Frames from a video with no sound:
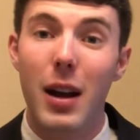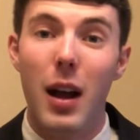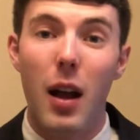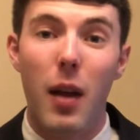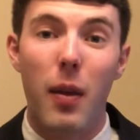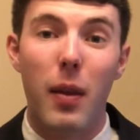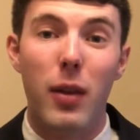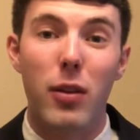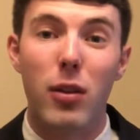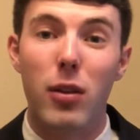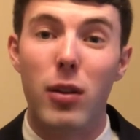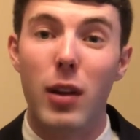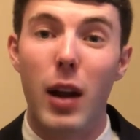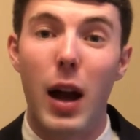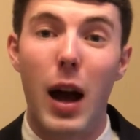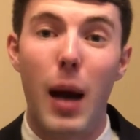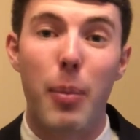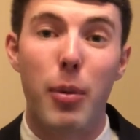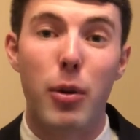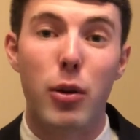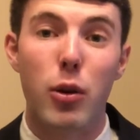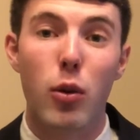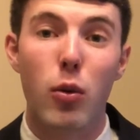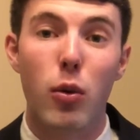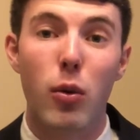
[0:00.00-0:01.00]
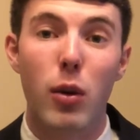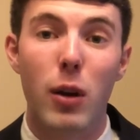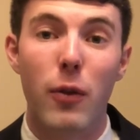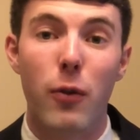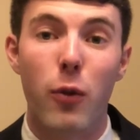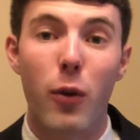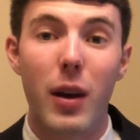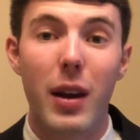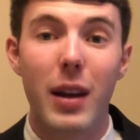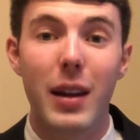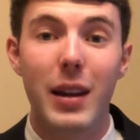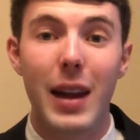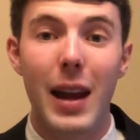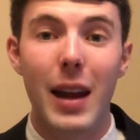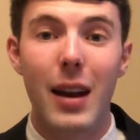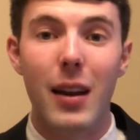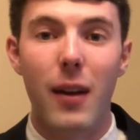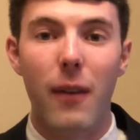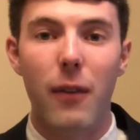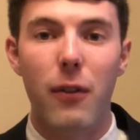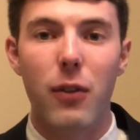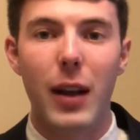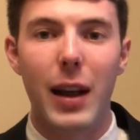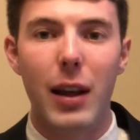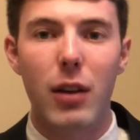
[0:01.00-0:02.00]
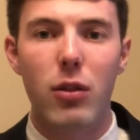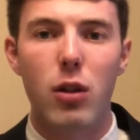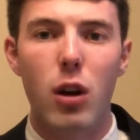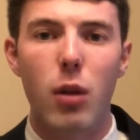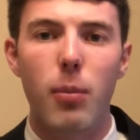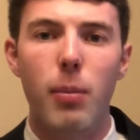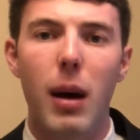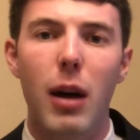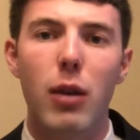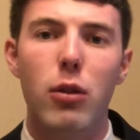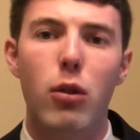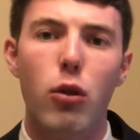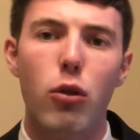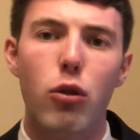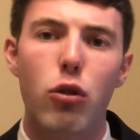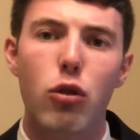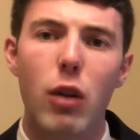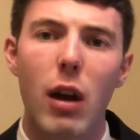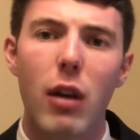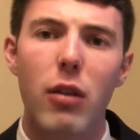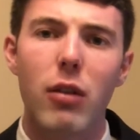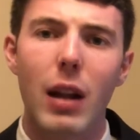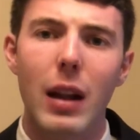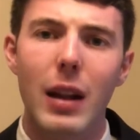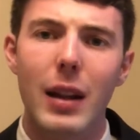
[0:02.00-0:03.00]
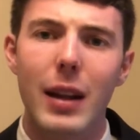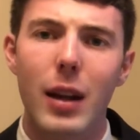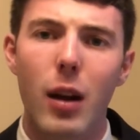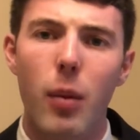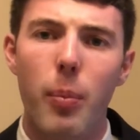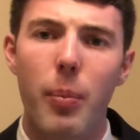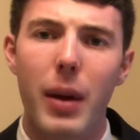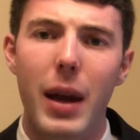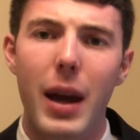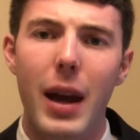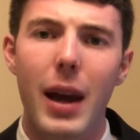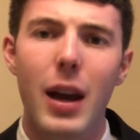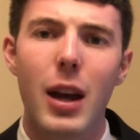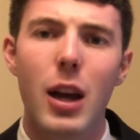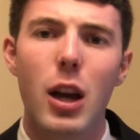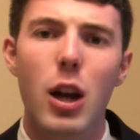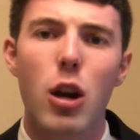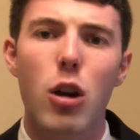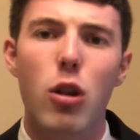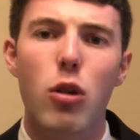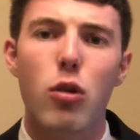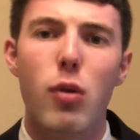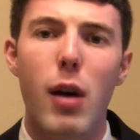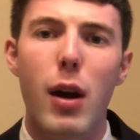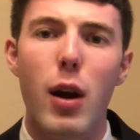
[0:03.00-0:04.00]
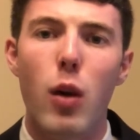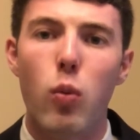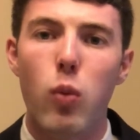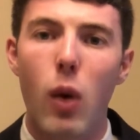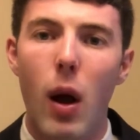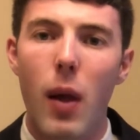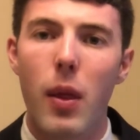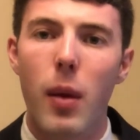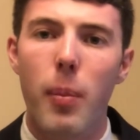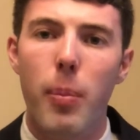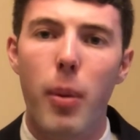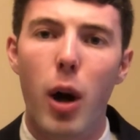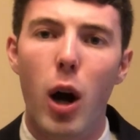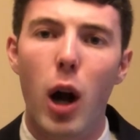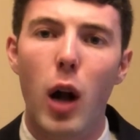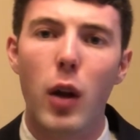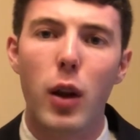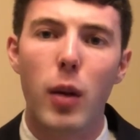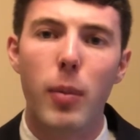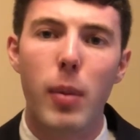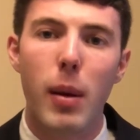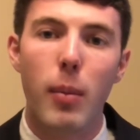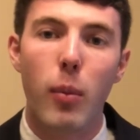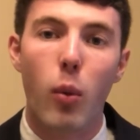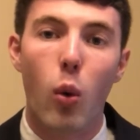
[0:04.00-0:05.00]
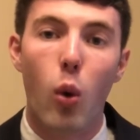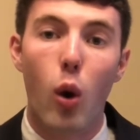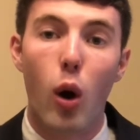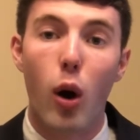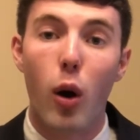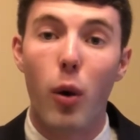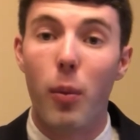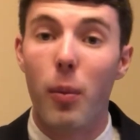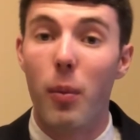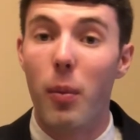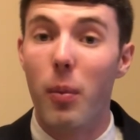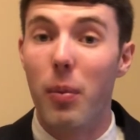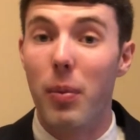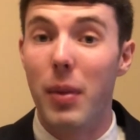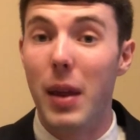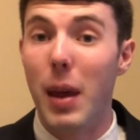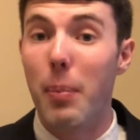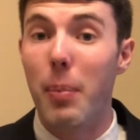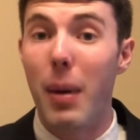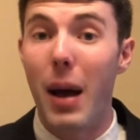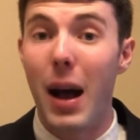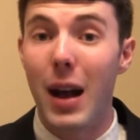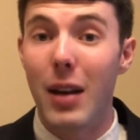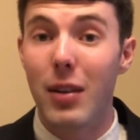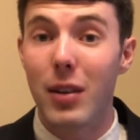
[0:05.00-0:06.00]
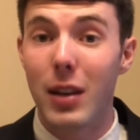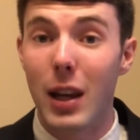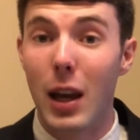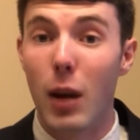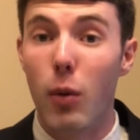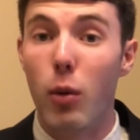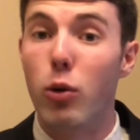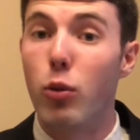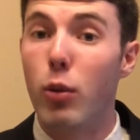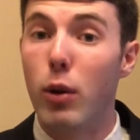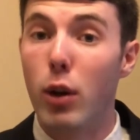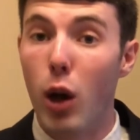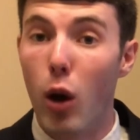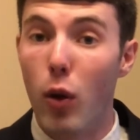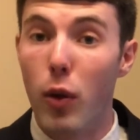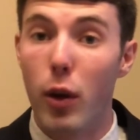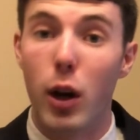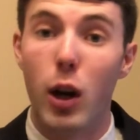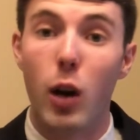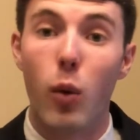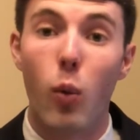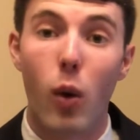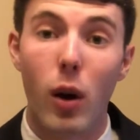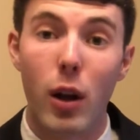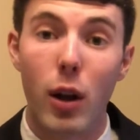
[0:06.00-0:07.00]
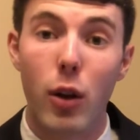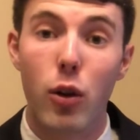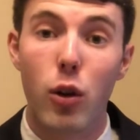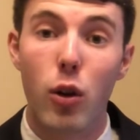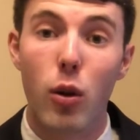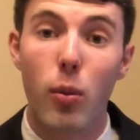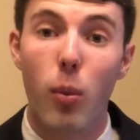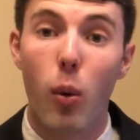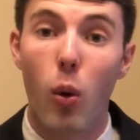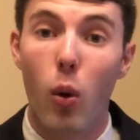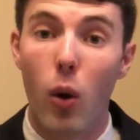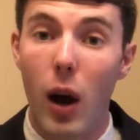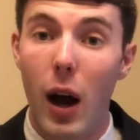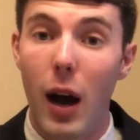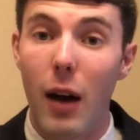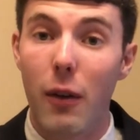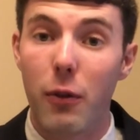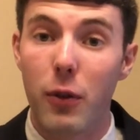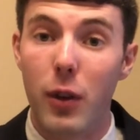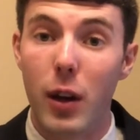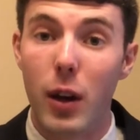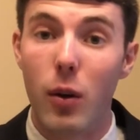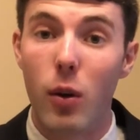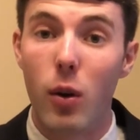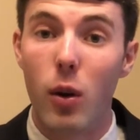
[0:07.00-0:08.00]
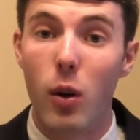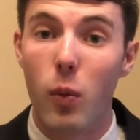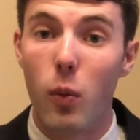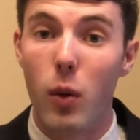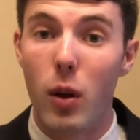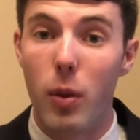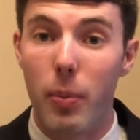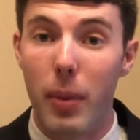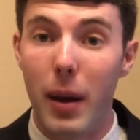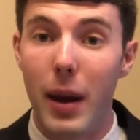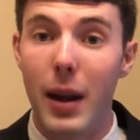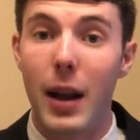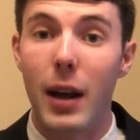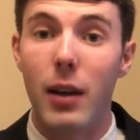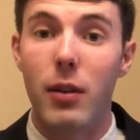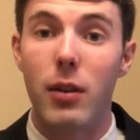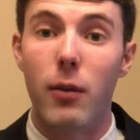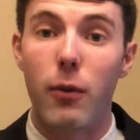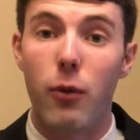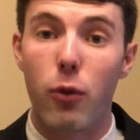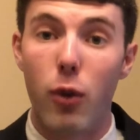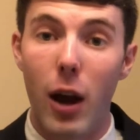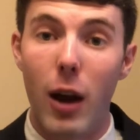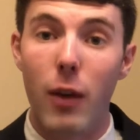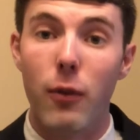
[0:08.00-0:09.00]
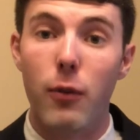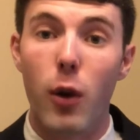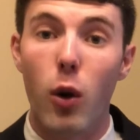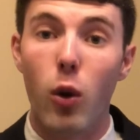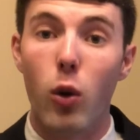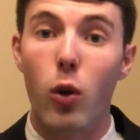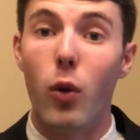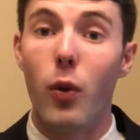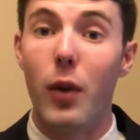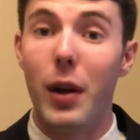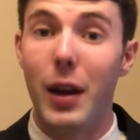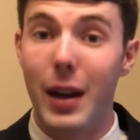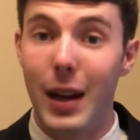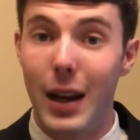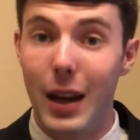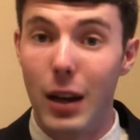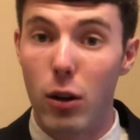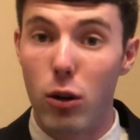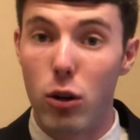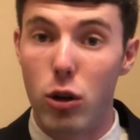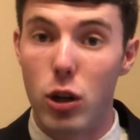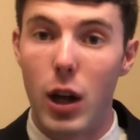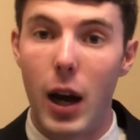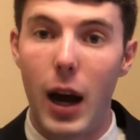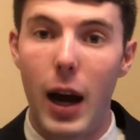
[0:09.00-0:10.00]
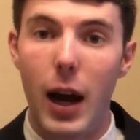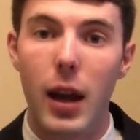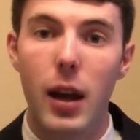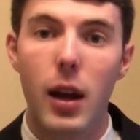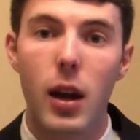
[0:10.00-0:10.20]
This is an opportunity for Indiana to flex their muscles just a little bit. Try to run the ball a little bit more than passing it, which we know they're going to want to do more often with Penix and Fryfogle and Hendershot.